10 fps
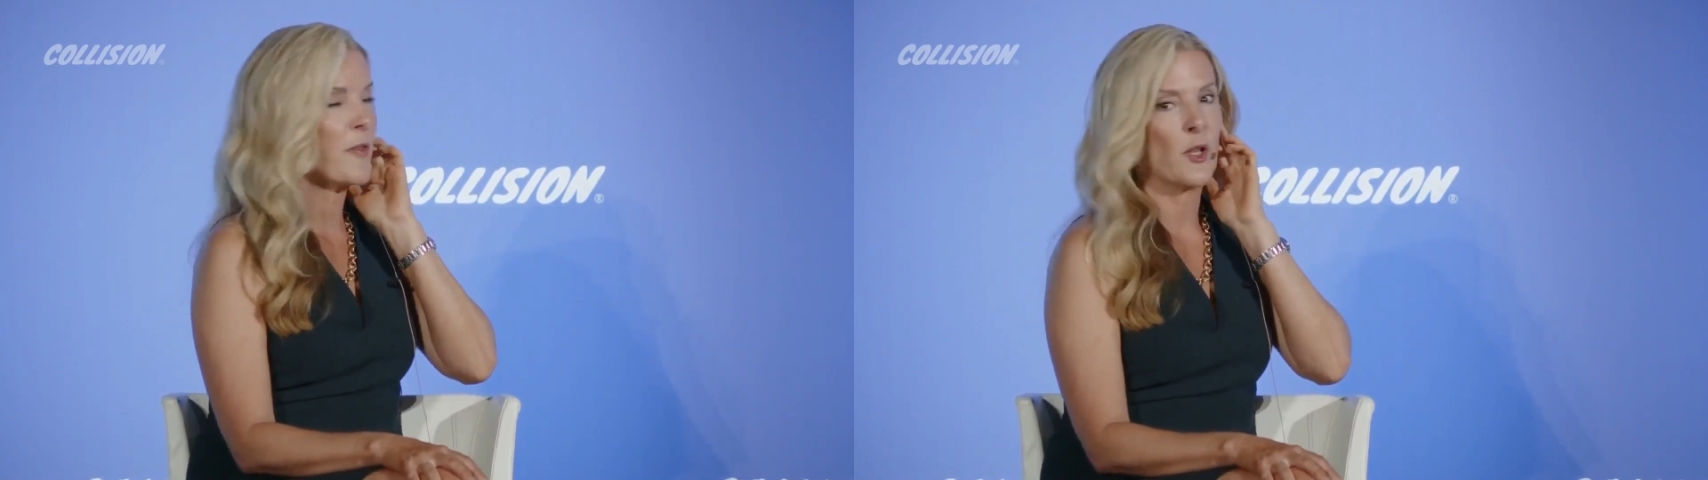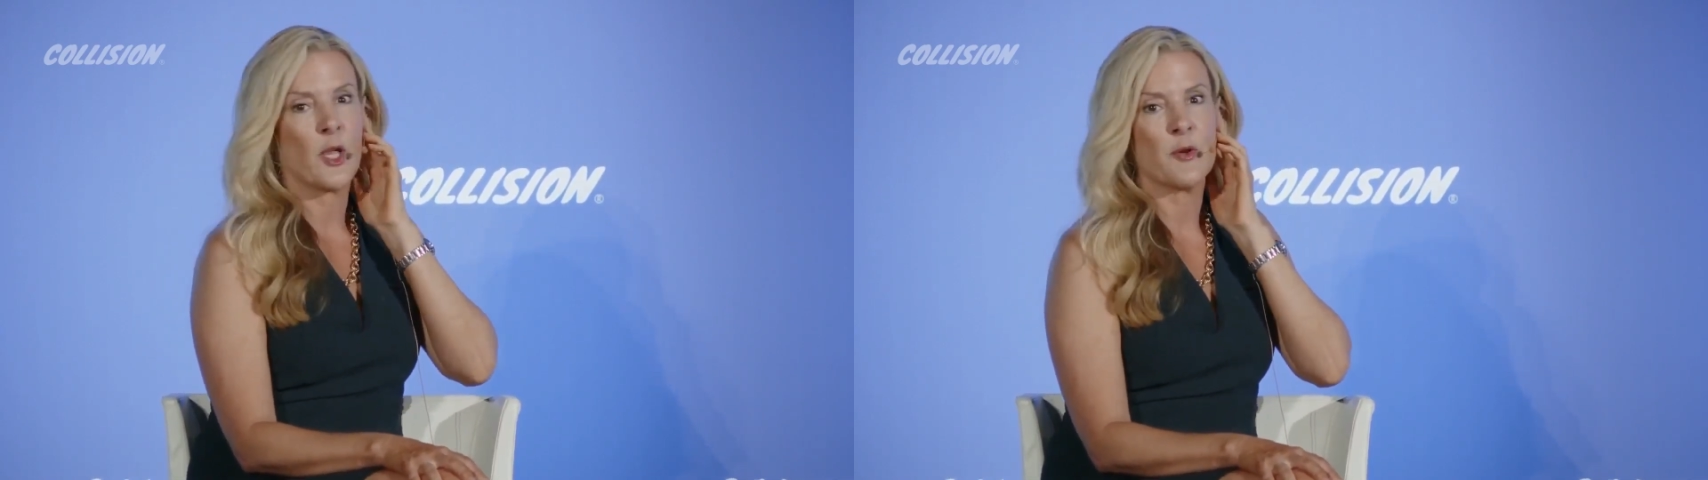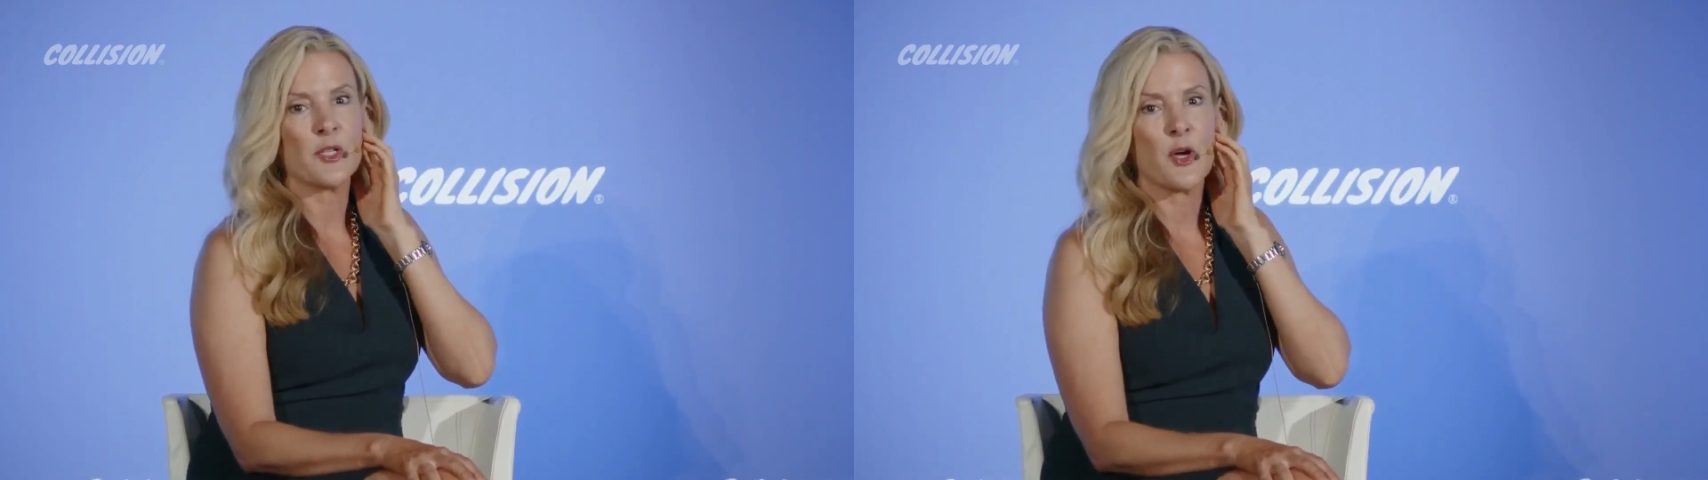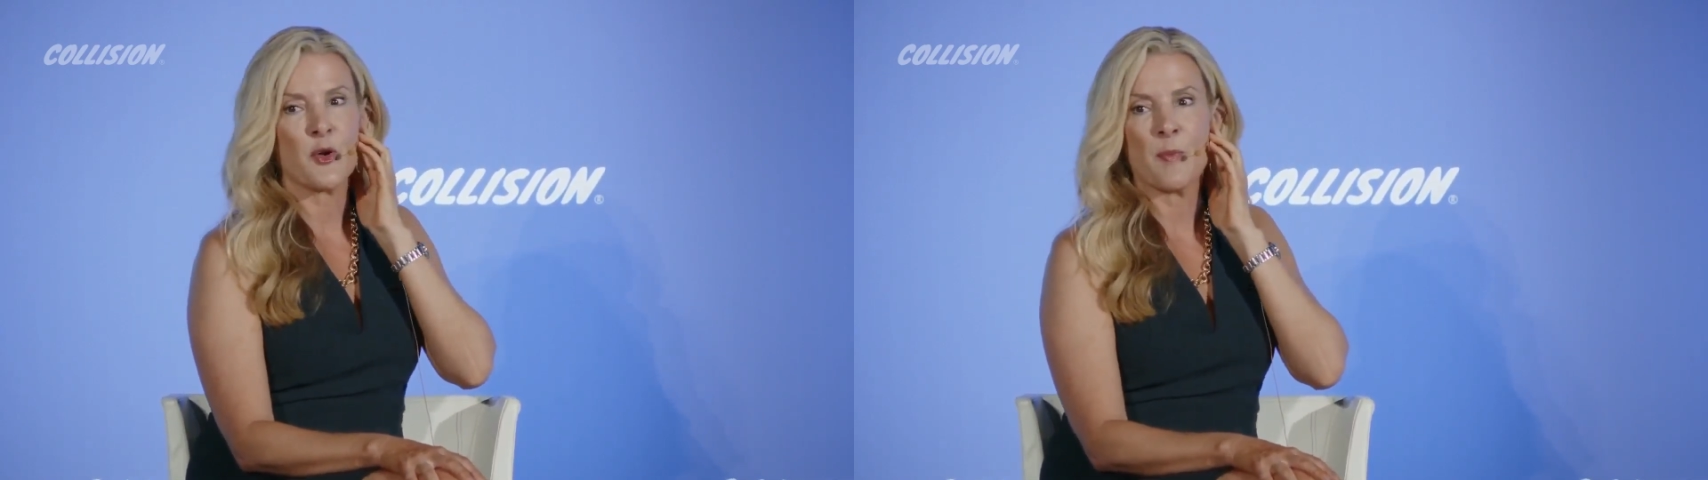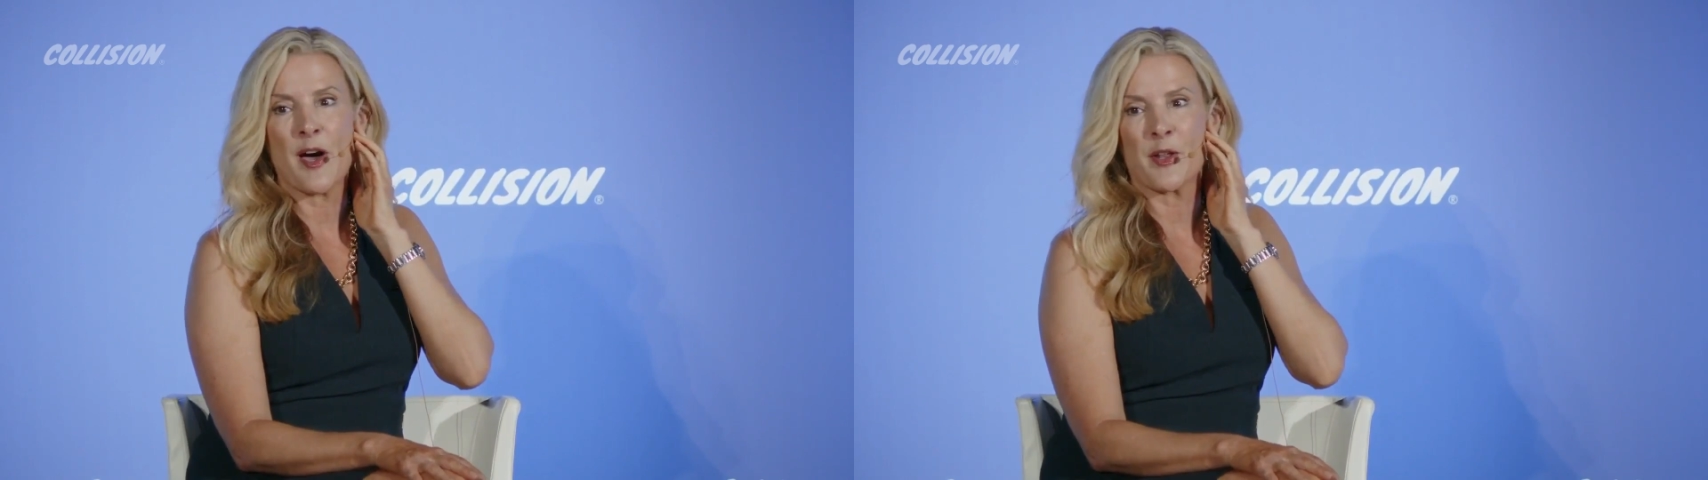the
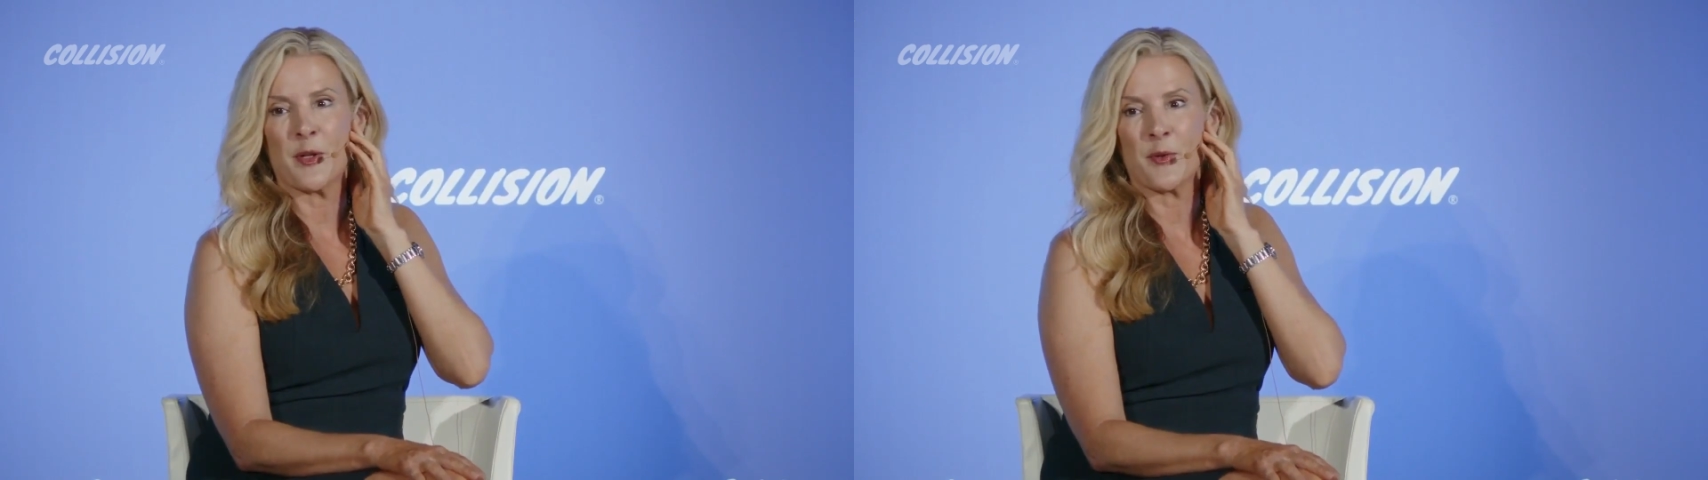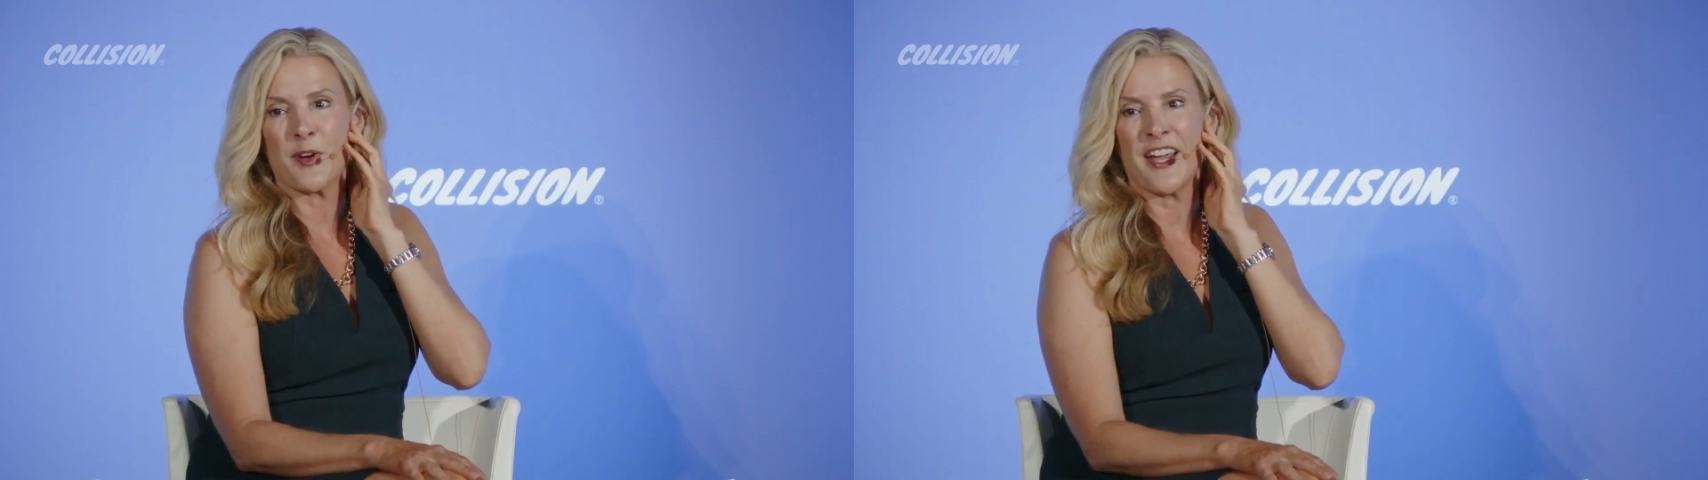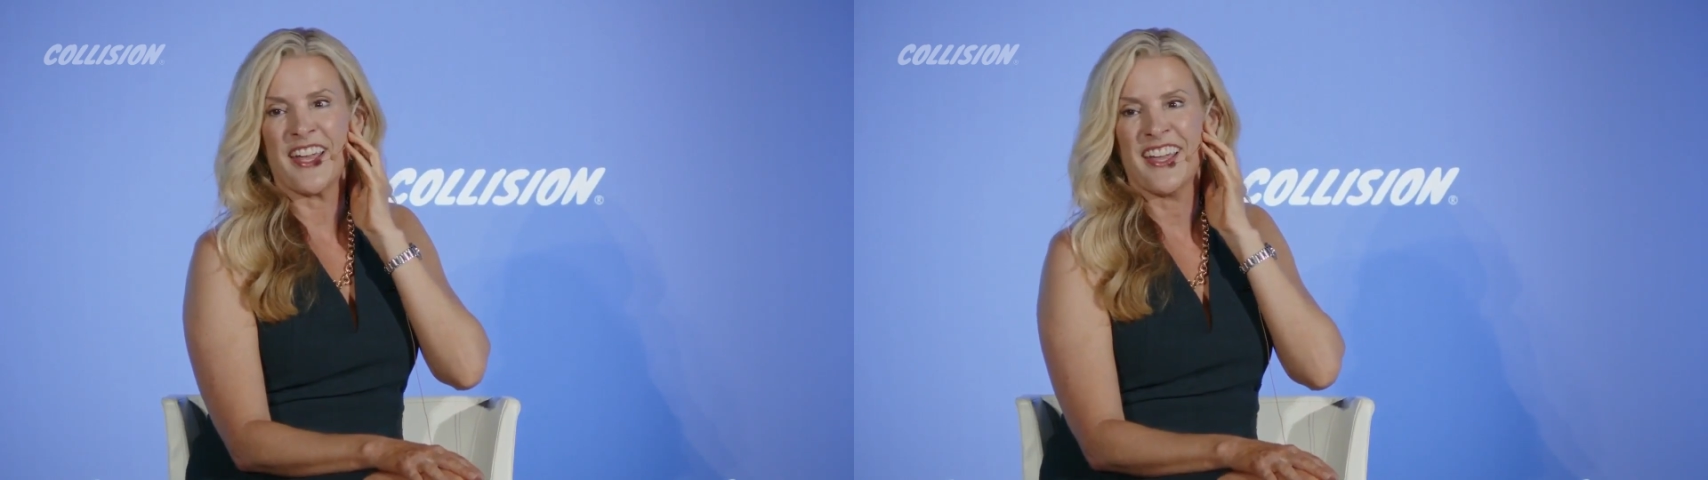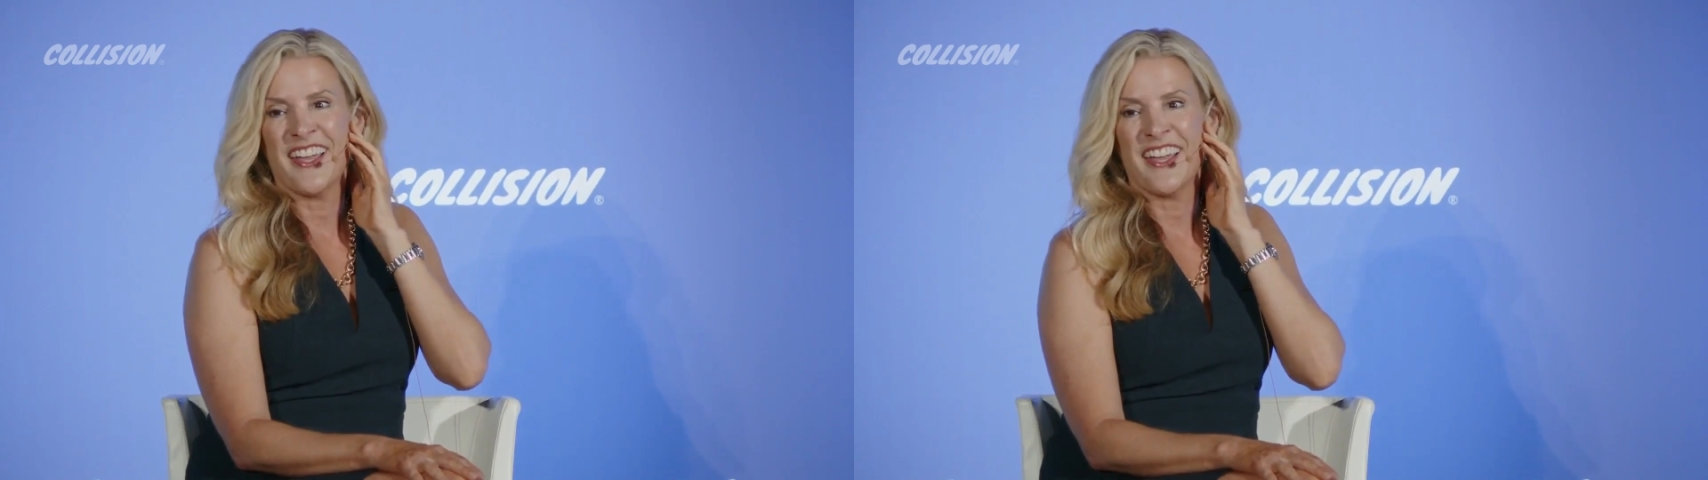loan-to-own model, right?